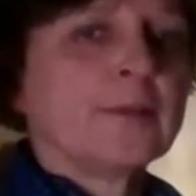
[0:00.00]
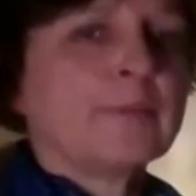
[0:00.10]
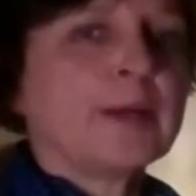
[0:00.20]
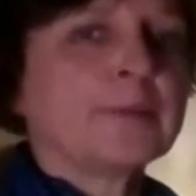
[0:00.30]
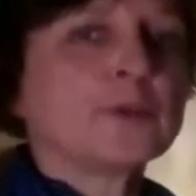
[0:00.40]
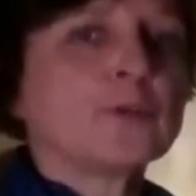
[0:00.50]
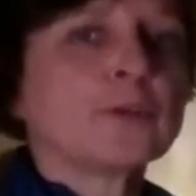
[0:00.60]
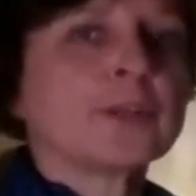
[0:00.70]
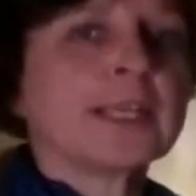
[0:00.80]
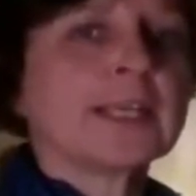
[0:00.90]
I'm
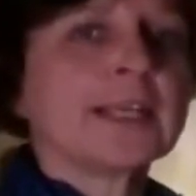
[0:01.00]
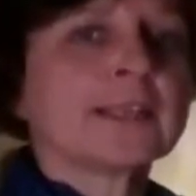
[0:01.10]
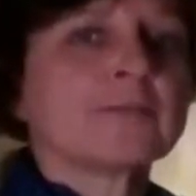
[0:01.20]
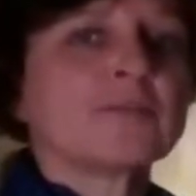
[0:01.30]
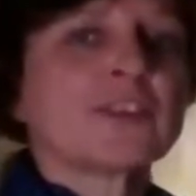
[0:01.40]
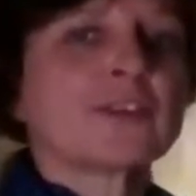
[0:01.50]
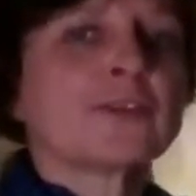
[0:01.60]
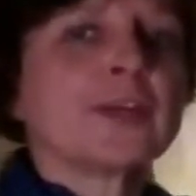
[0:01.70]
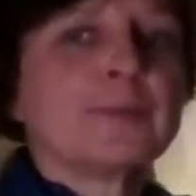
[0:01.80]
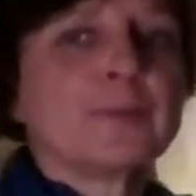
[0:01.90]
talking like
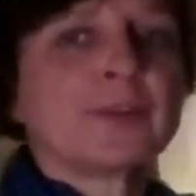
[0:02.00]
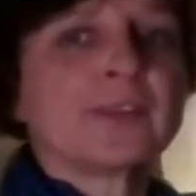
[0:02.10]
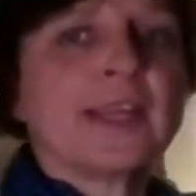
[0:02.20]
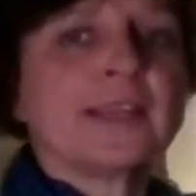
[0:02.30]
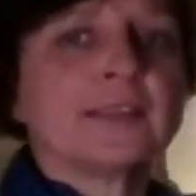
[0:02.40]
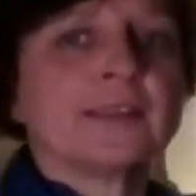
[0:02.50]
3%,